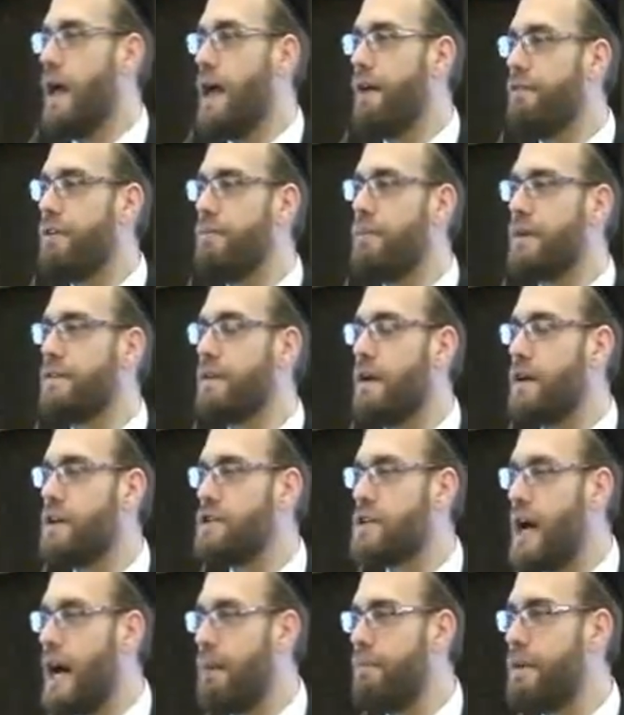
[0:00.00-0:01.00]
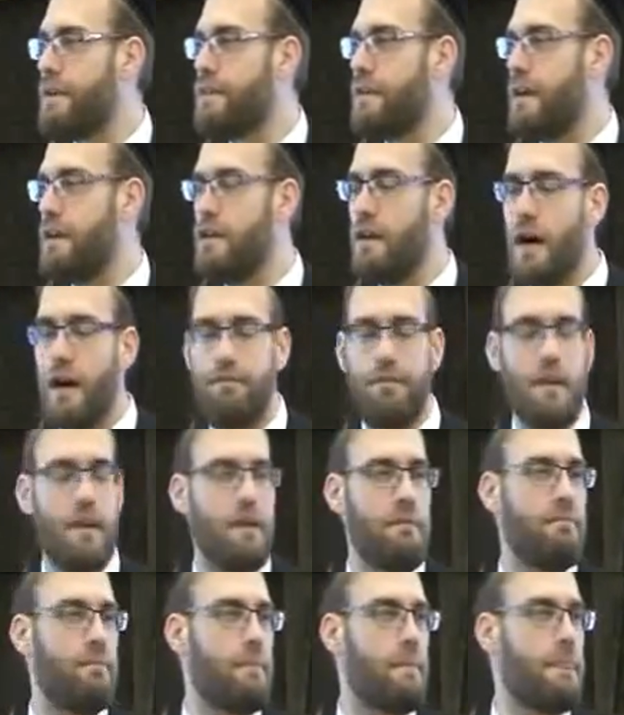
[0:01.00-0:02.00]
every Motzei Shabbos on
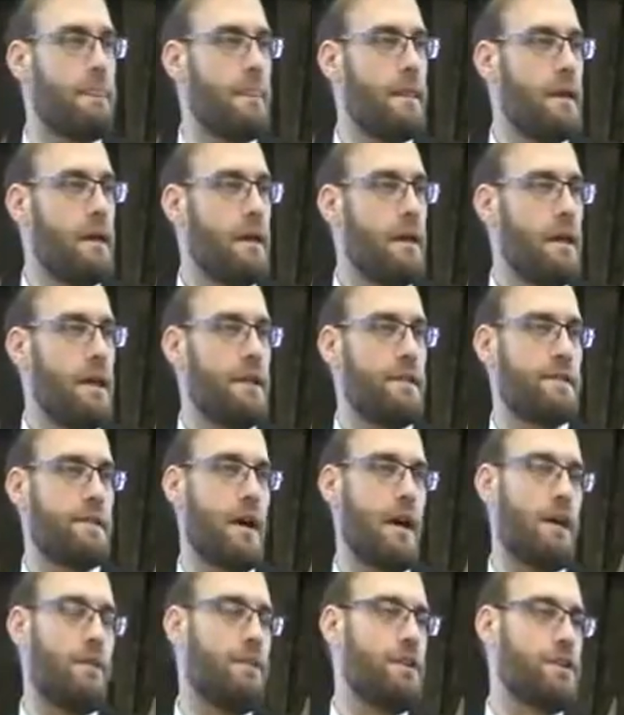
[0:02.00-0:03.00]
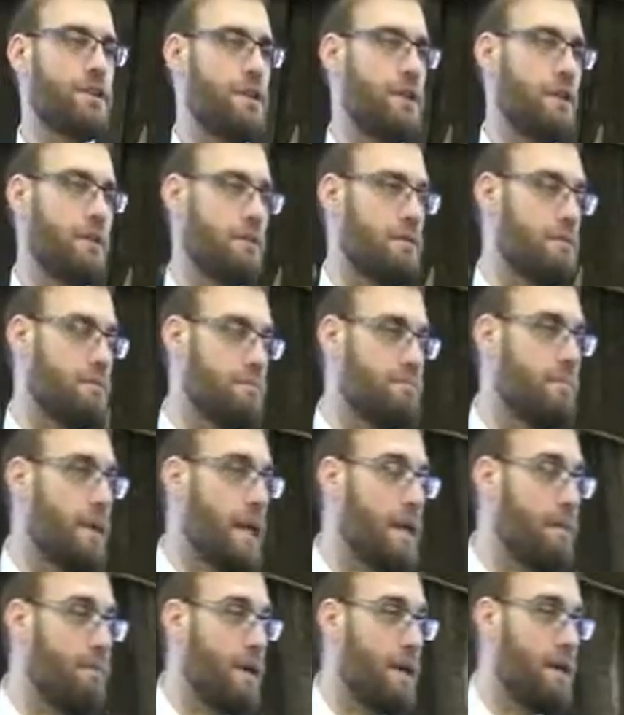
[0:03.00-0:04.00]
Navi. He started the shir
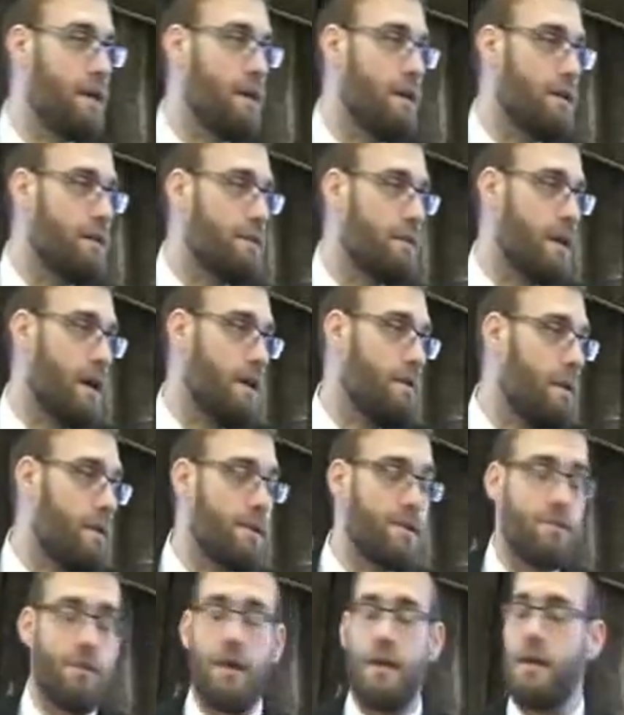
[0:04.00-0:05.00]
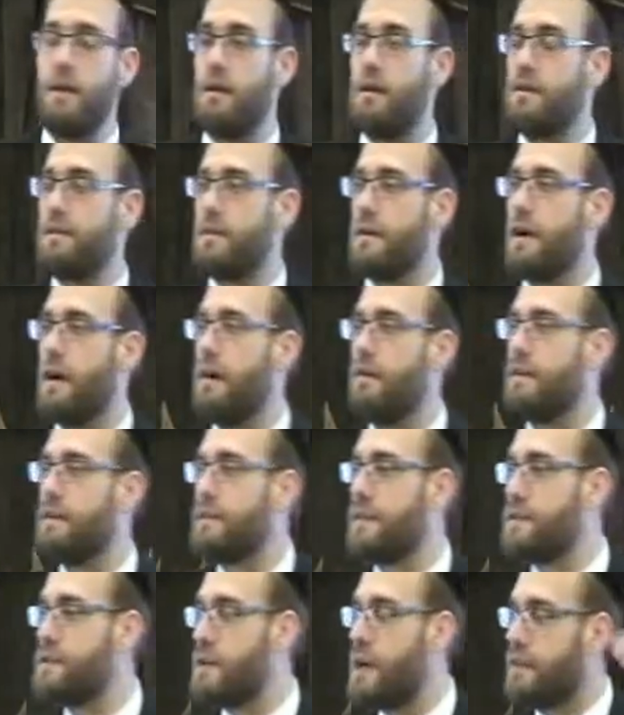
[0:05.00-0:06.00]
many, many years ago, maybe 20 years ago.
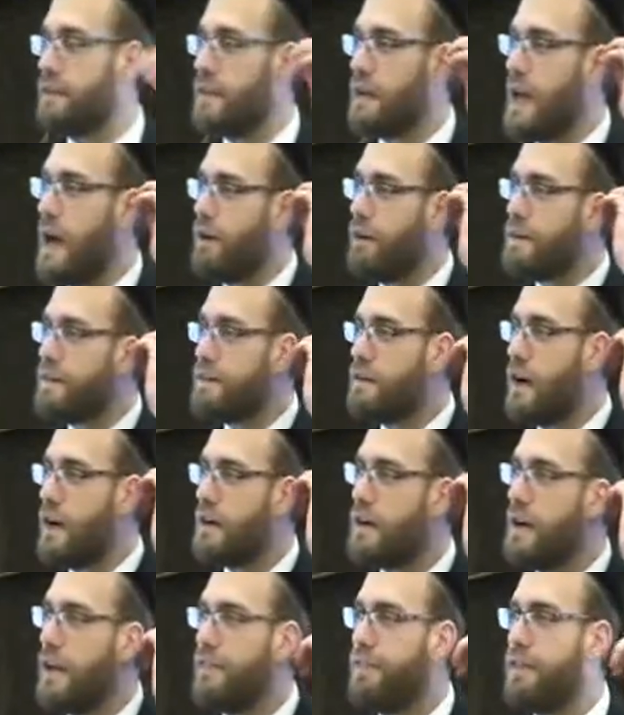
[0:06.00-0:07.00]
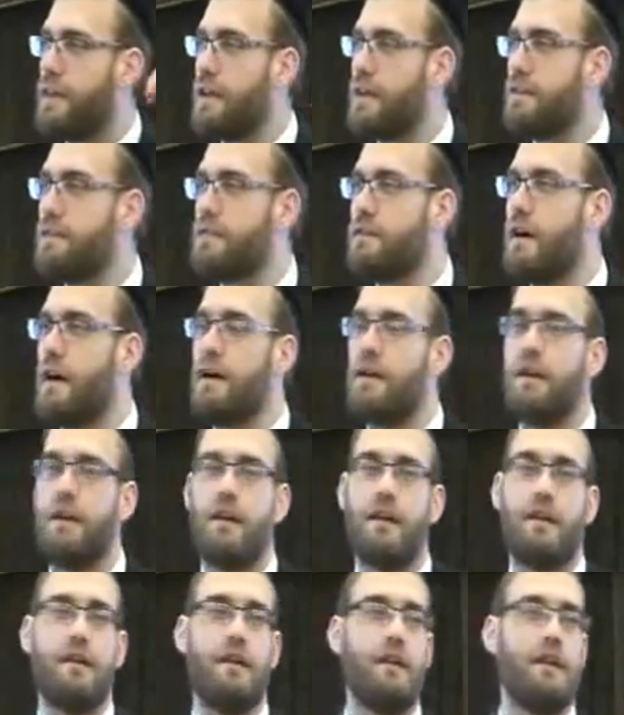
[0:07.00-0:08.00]
It's interesting how it started. I think it
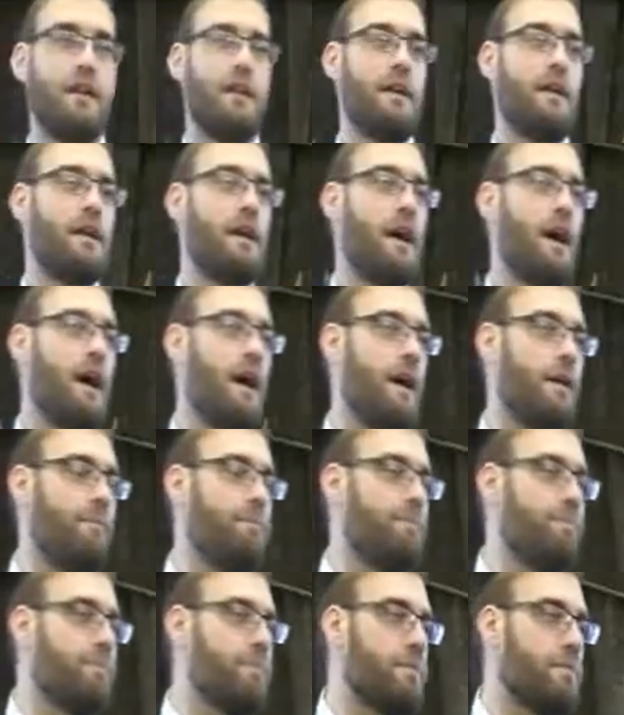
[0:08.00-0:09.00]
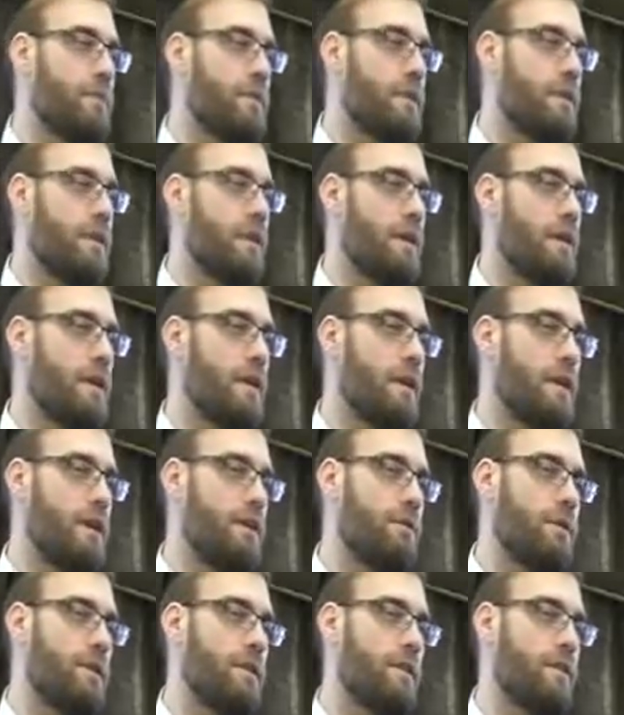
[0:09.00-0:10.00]
started,
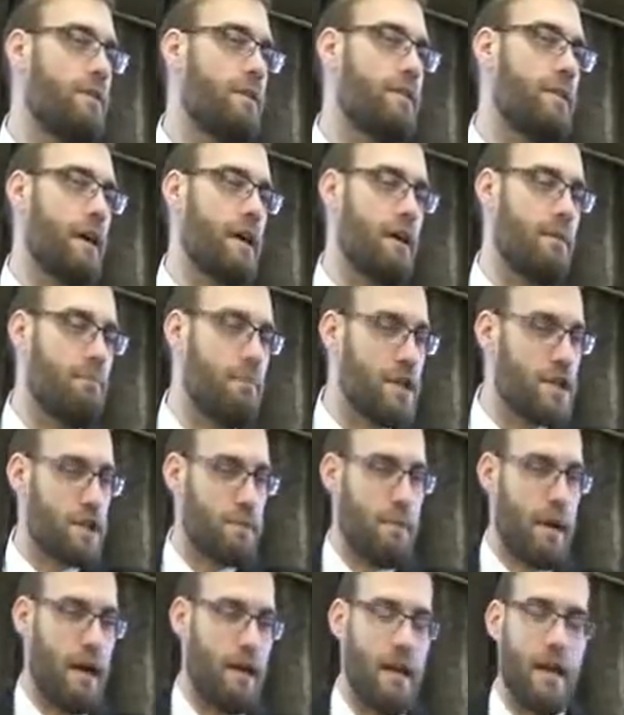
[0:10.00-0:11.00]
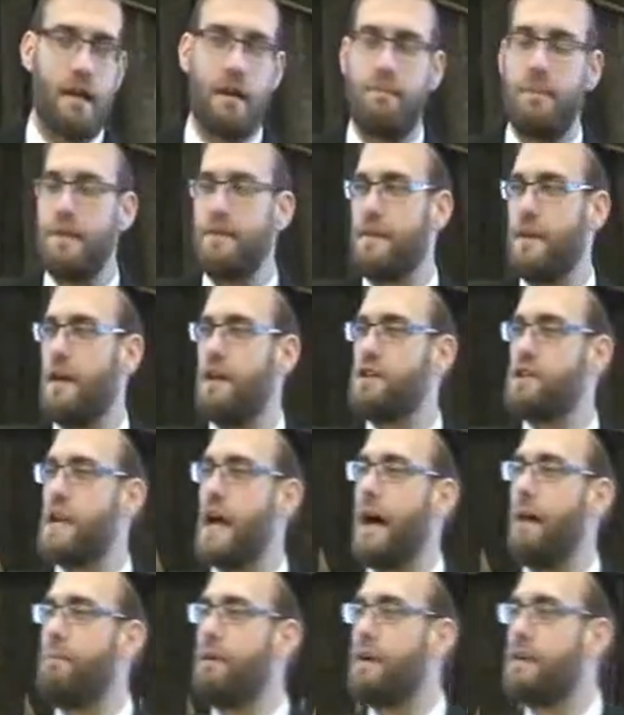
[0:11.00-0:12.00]
there was like a mishmar, like a Motzei
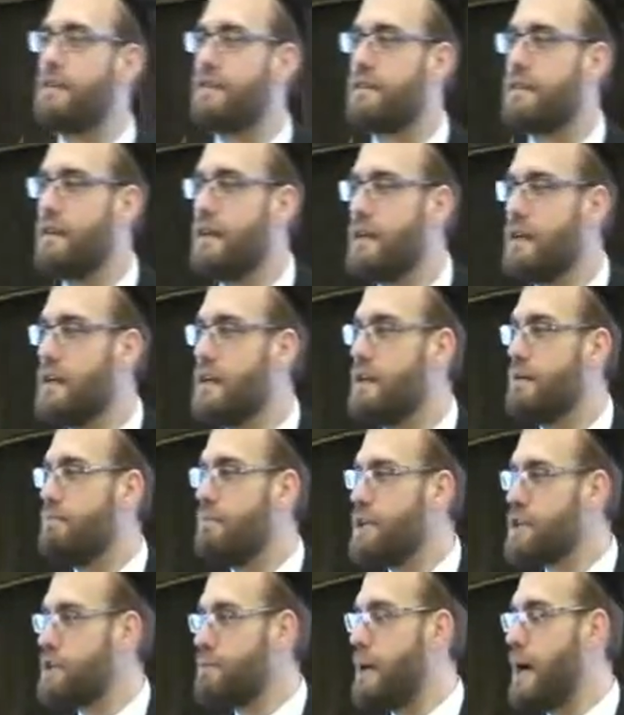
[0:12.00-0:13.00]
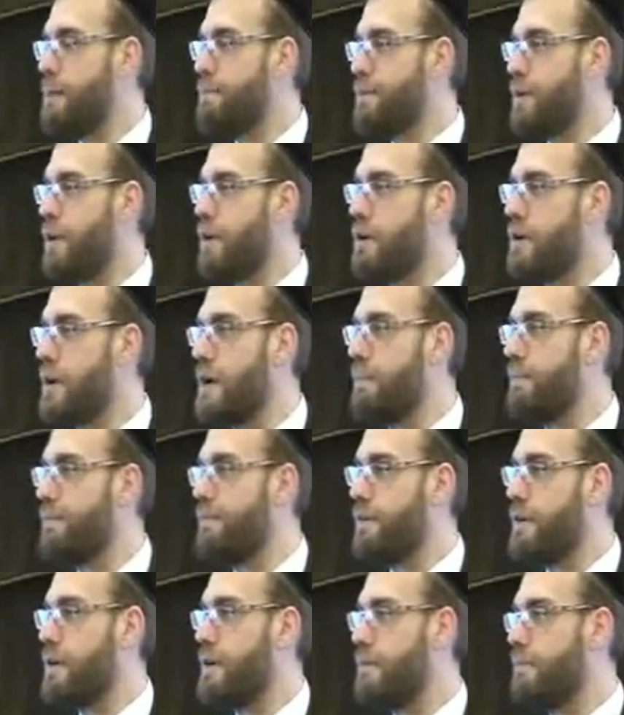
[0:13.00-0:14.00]
Shabbos mishmar program
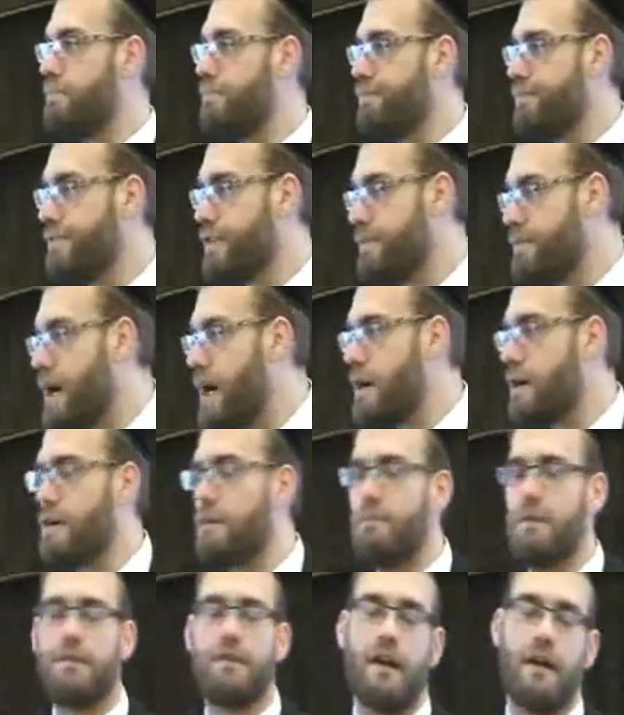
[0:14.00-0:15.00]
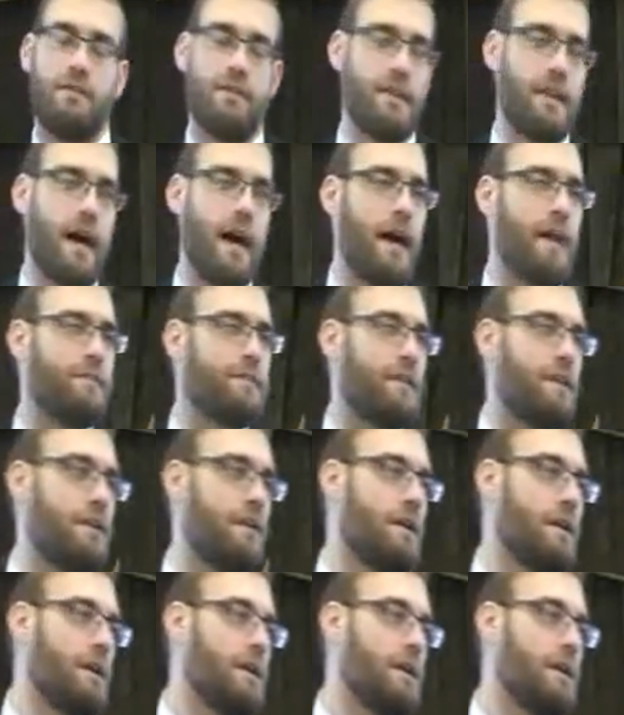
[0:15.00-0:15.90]
for Bachrim and Tarvadas,